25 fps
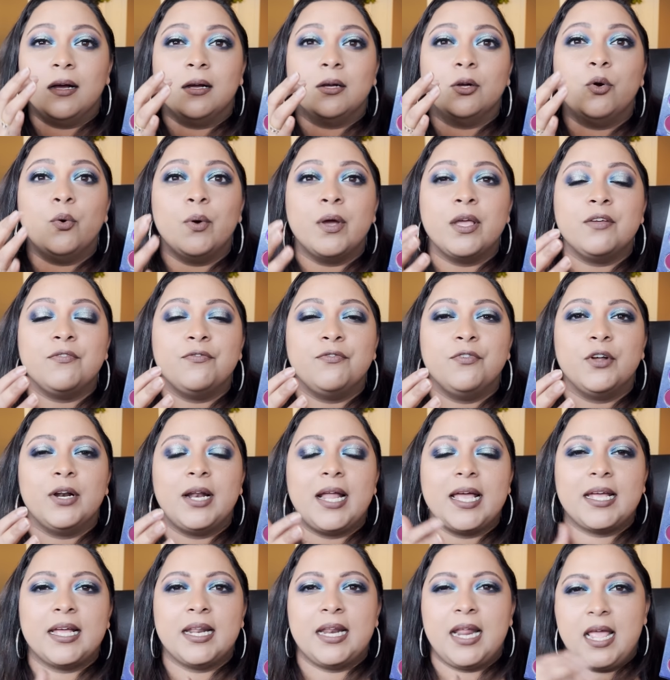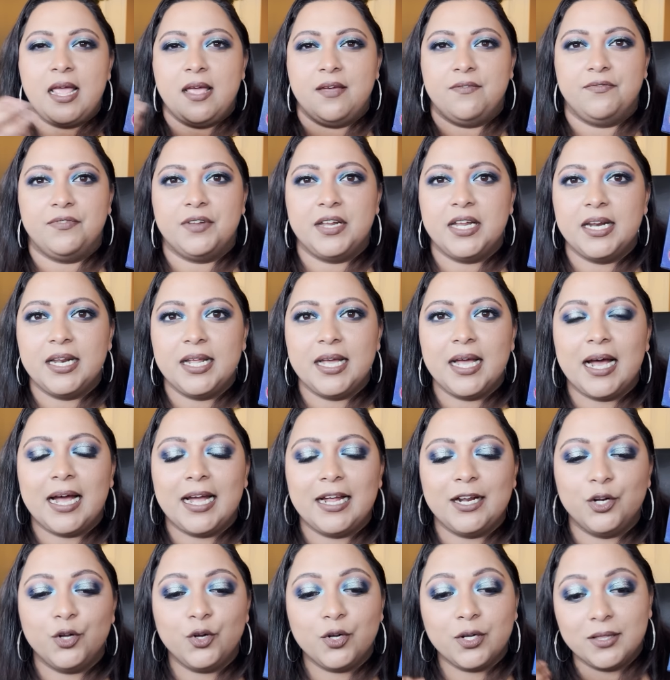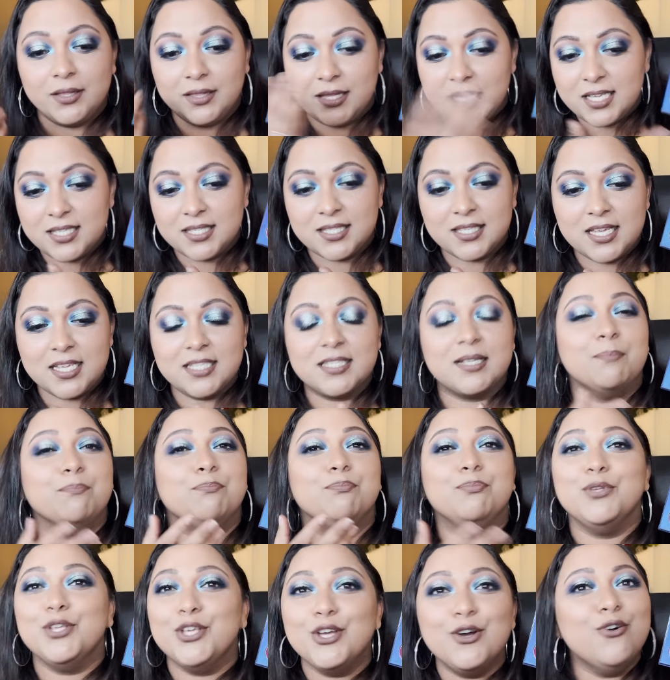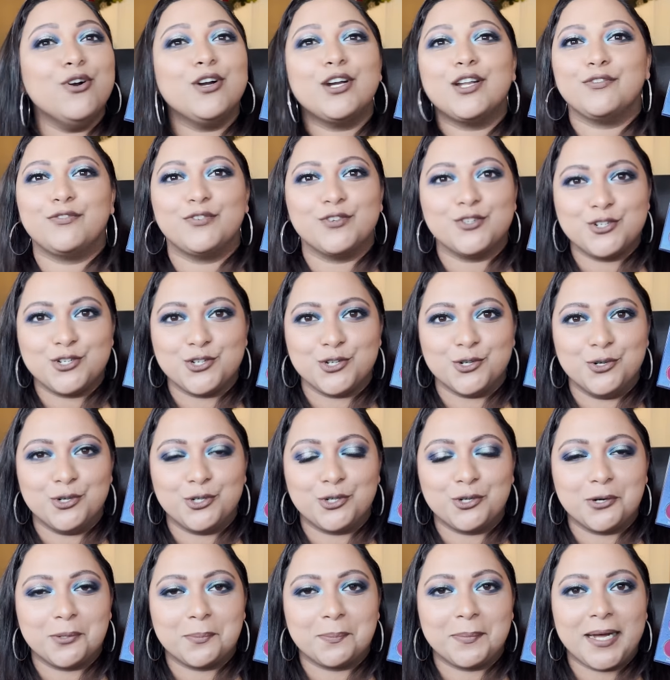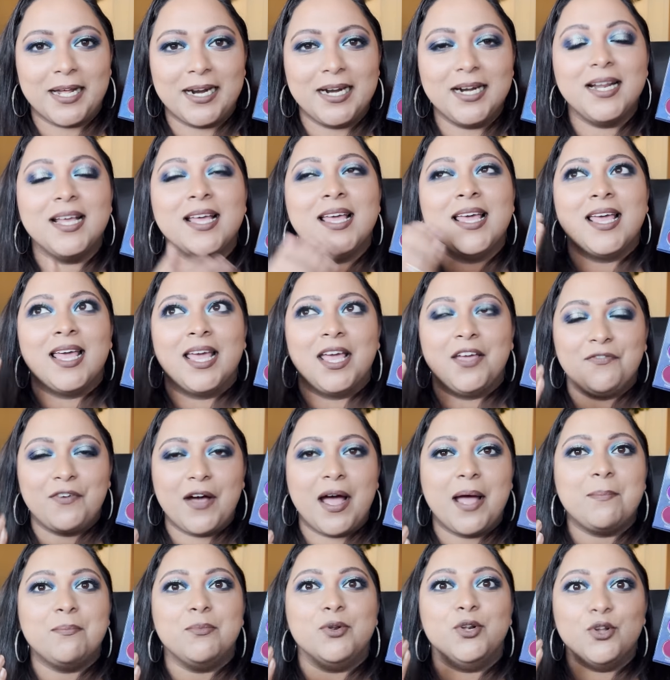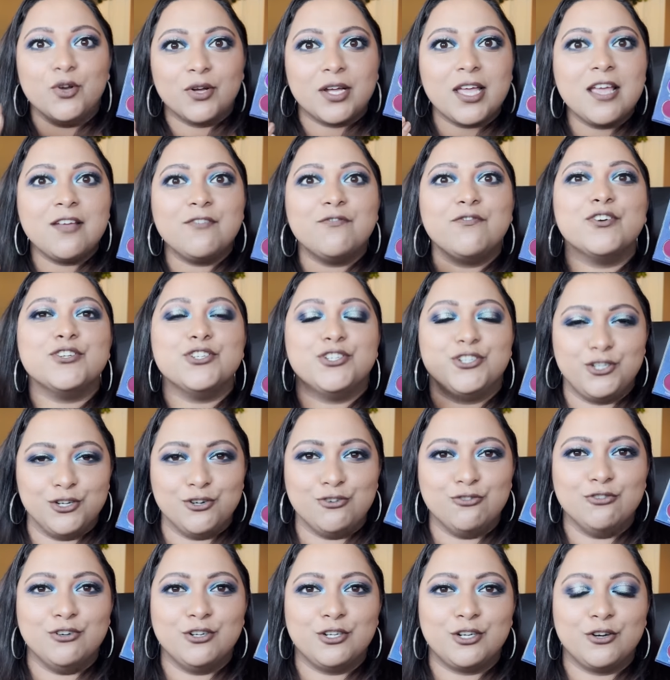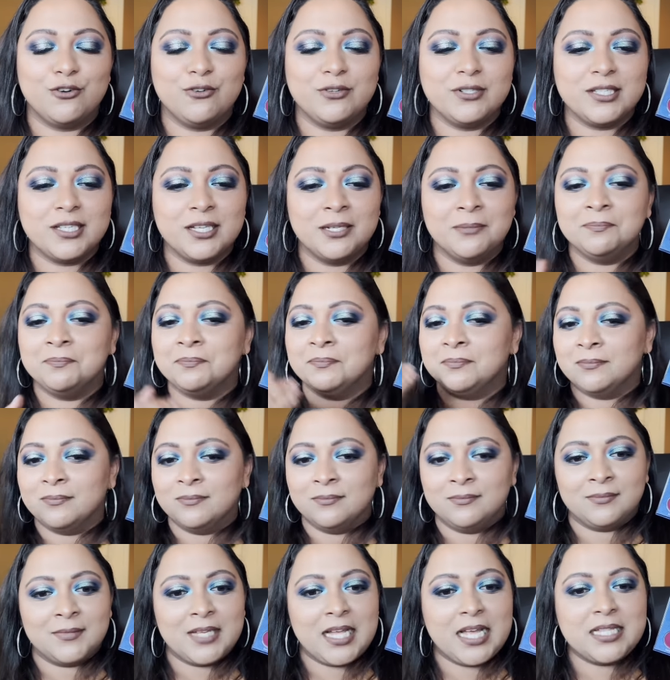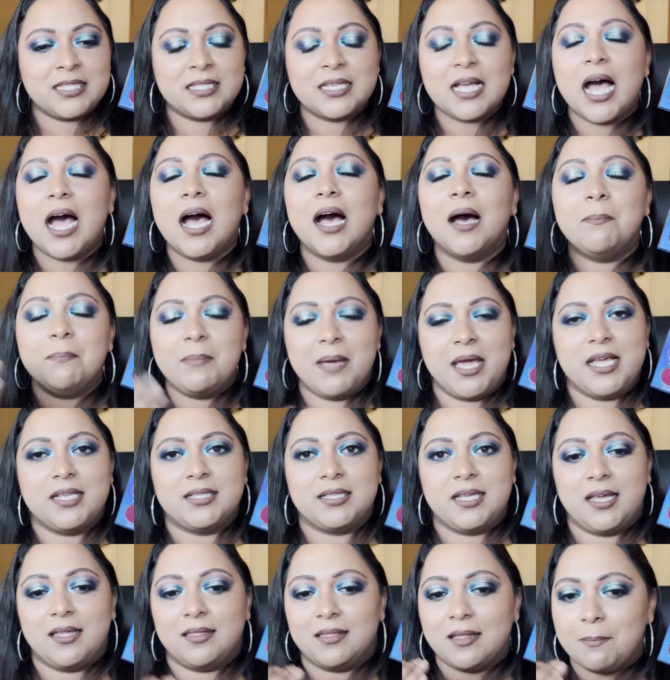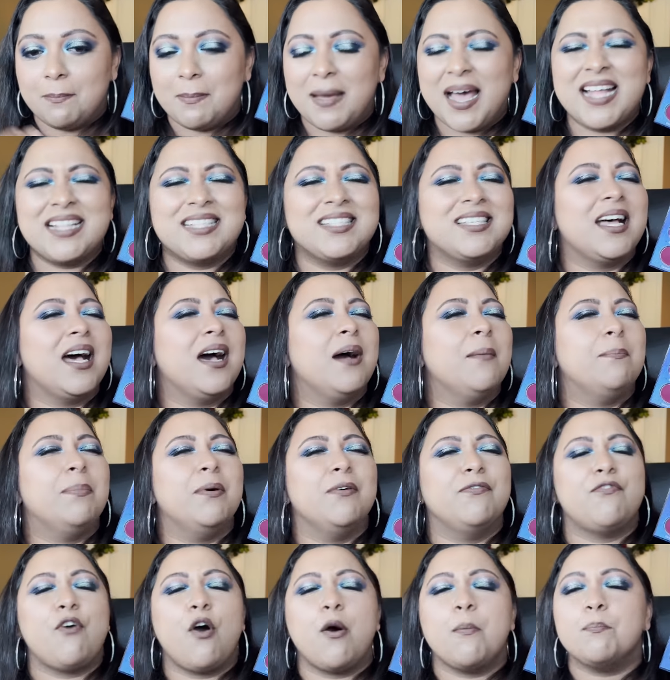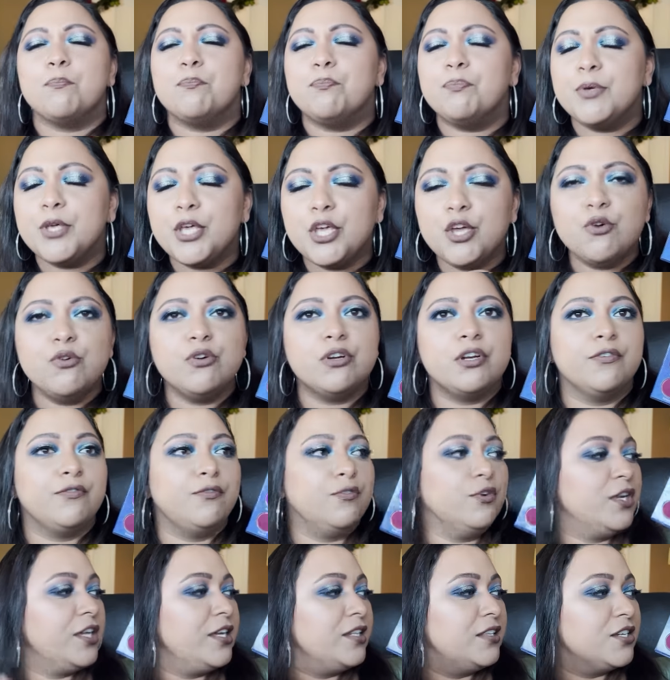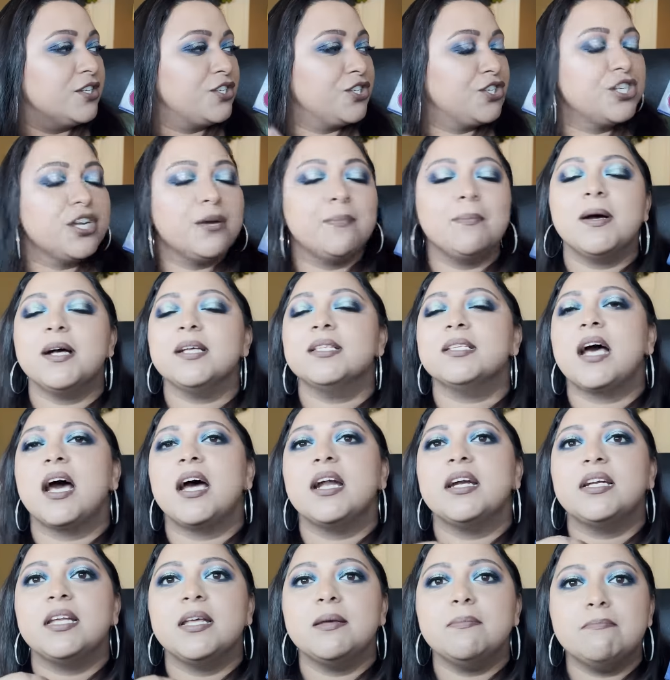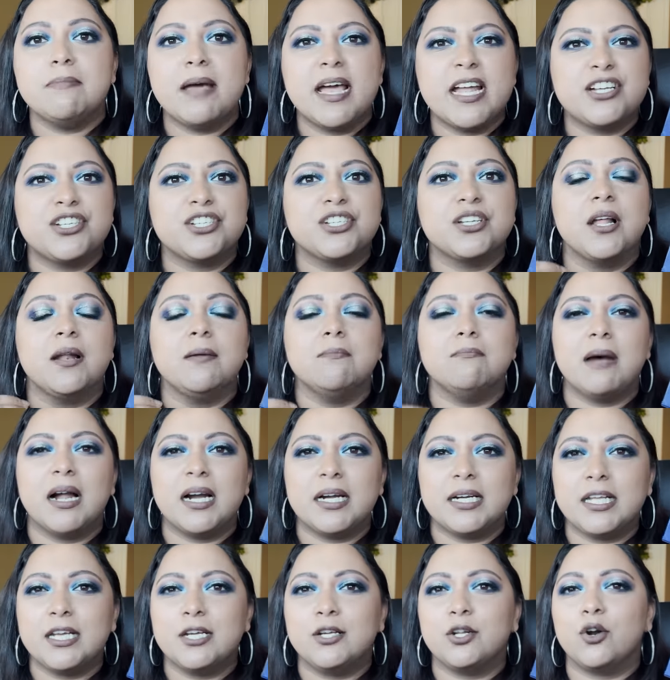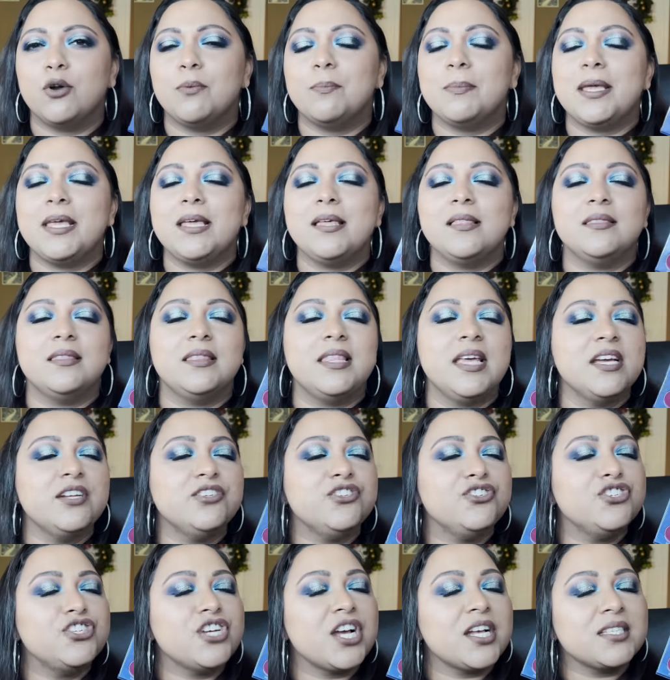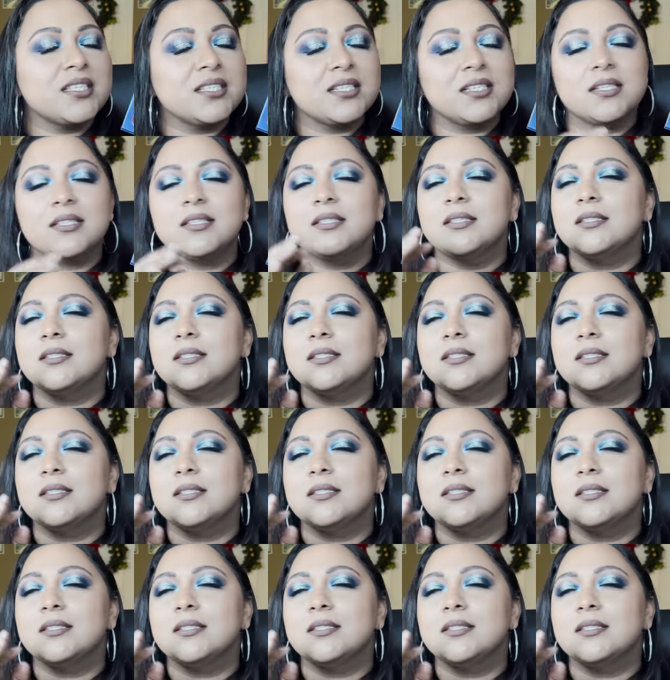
going for like an everyday eye look. This is a beautiful jewel tone palette. If I'm looking for jewel tones, it's amazing. The mattes perform beautifully. The shimmers are dimensional, multi-chromy. They're just